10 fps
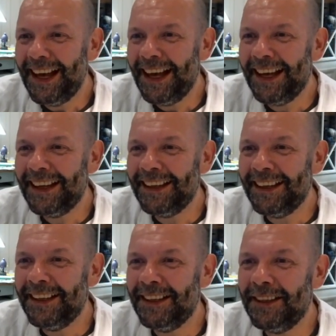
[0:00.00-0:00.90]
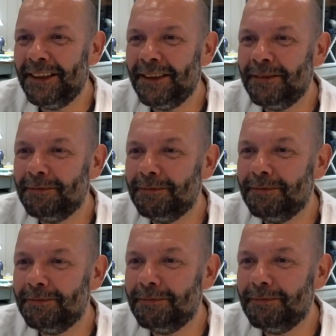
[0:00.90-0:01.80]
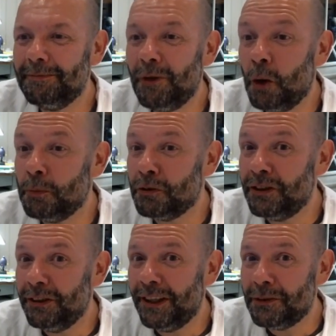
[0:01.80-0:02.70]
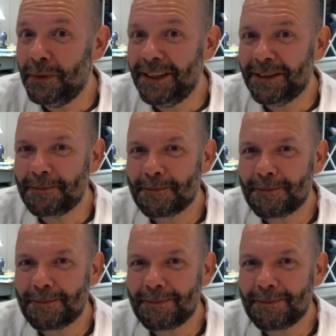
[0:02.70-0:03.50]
and uh, hope to see you next week.